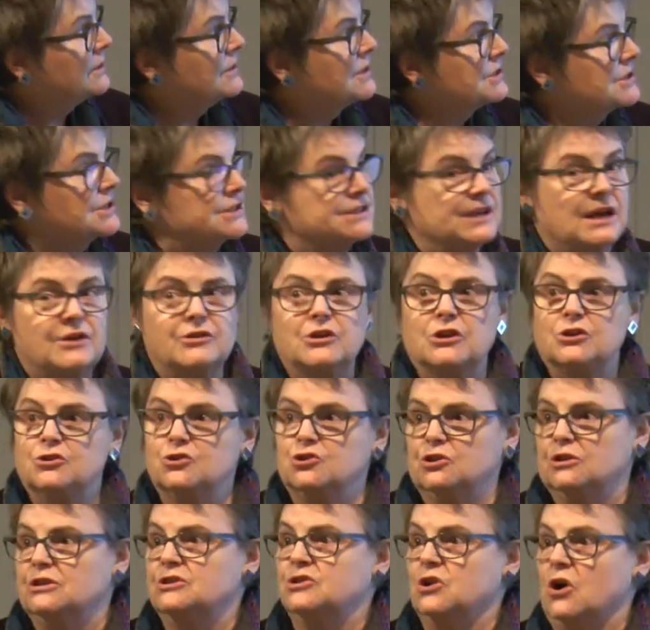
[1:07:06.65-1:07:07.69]
This is how they
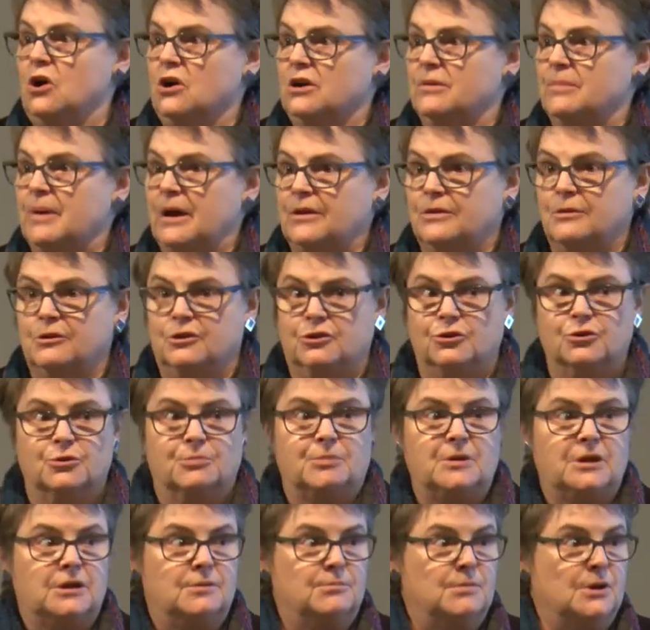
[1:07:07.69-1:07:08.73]
usually talk about the
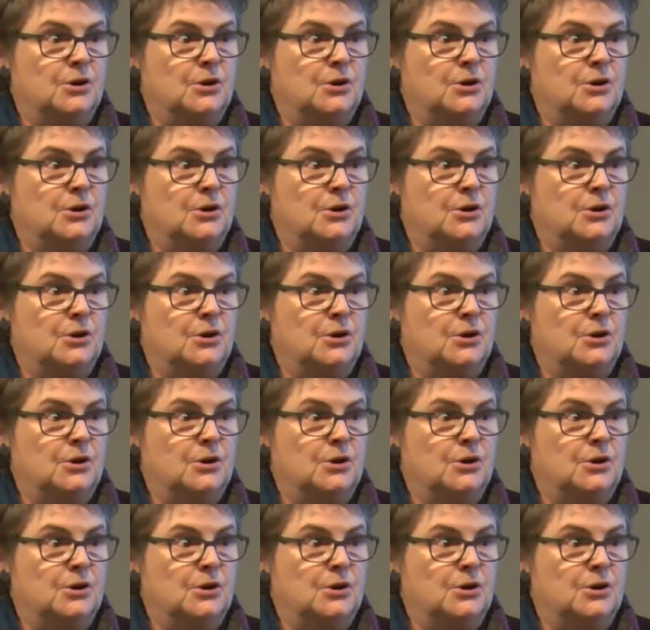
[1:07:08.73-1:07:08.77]
European